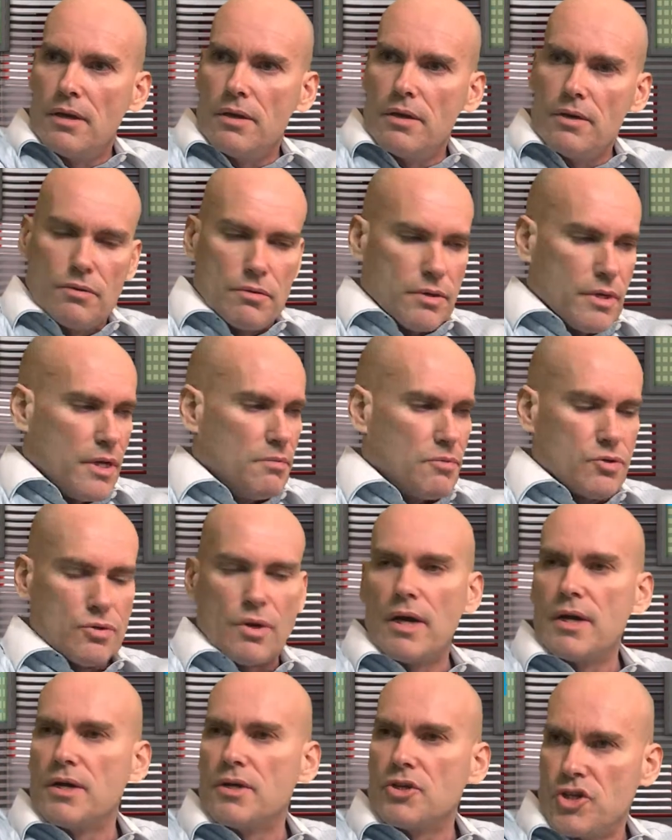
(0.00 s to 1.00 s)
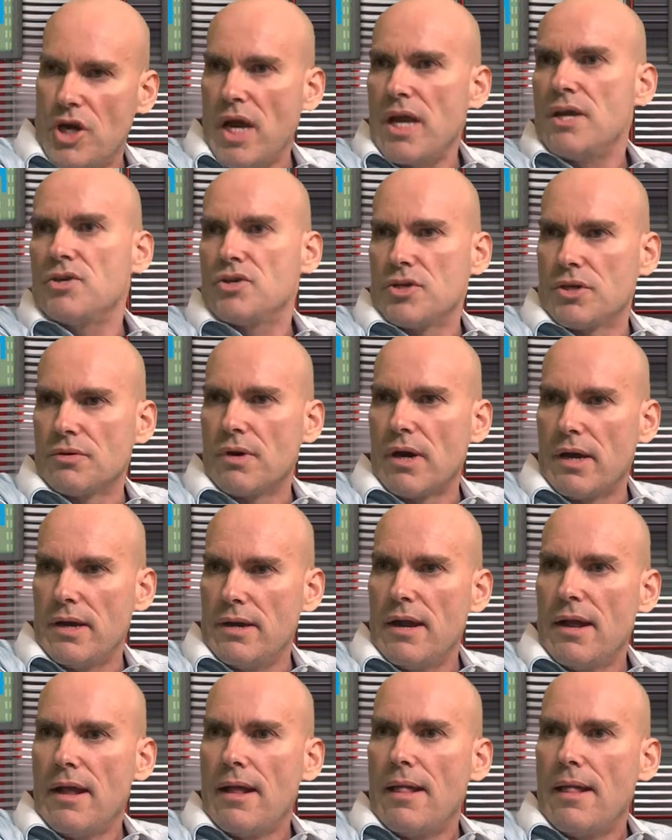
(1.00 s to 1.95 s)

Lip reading: you keep trying to change it, right?